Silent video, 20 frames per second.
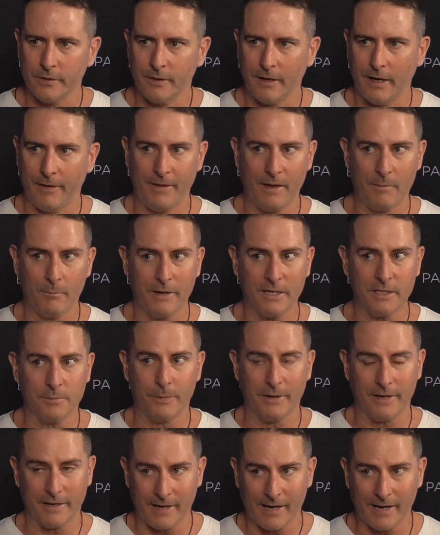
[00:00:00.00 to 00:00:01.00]
And that means
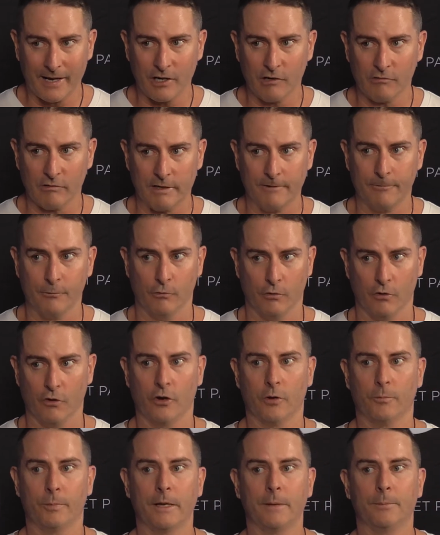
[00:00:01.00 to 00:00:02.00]
being hungry for a lot
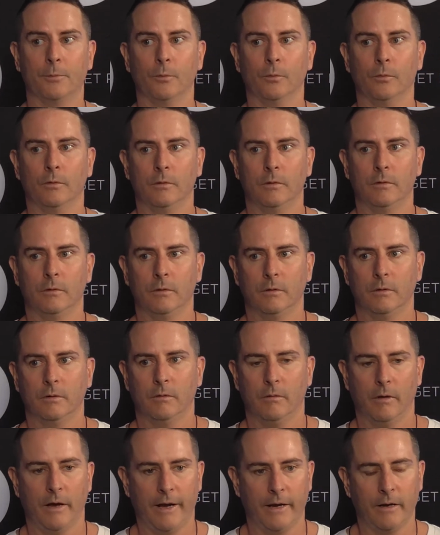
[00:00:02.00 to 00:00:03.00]
of people. Mm-hmm.
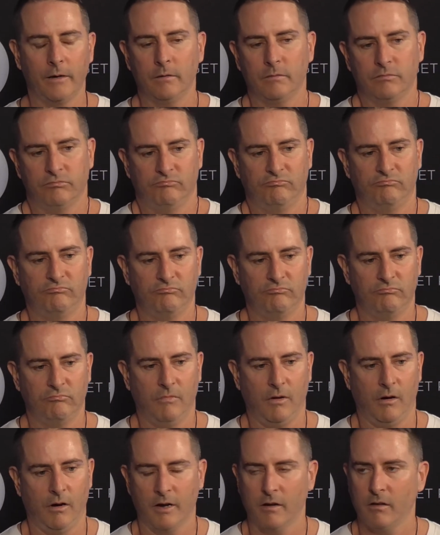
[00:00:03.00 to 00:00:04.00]
And
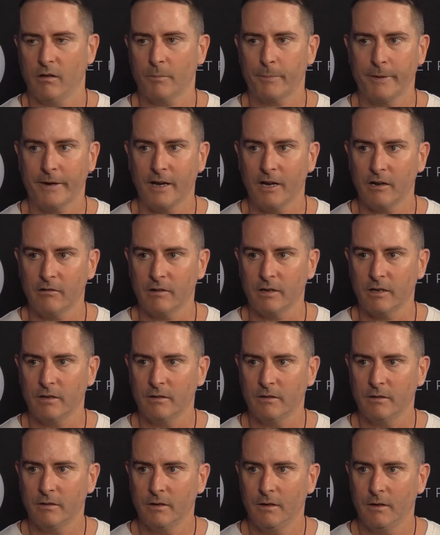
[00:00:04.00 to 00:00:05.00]
I like being hungry.
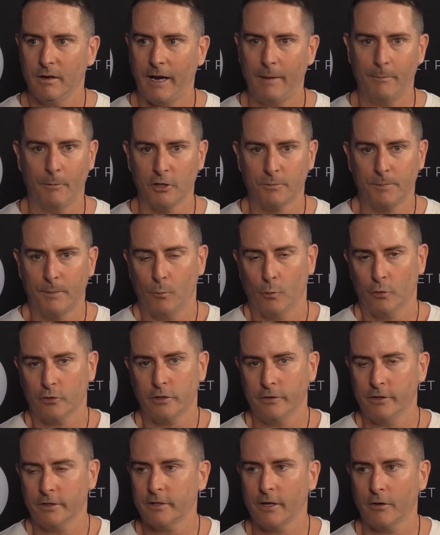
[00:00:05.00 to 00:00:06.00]
And most people watching
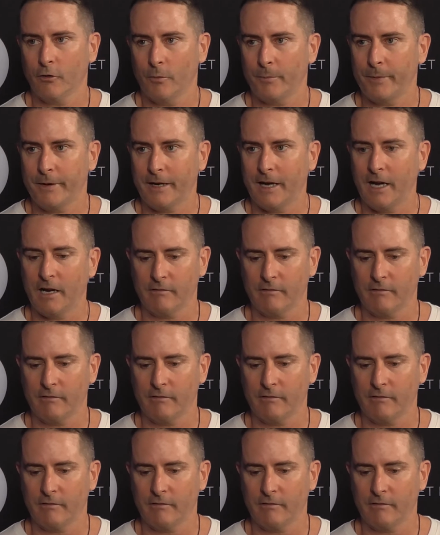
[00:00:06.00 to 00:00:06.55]
this don't like being hungry.